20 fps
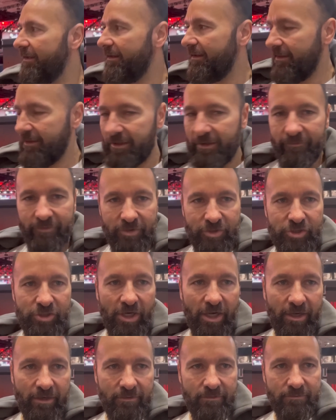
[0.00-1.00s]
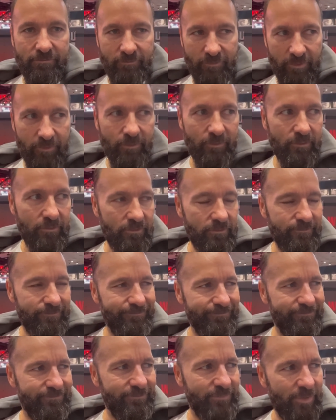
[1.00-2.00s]
I'll give it a shot.
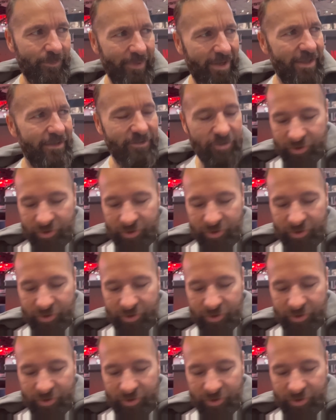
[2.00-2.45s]
man, they're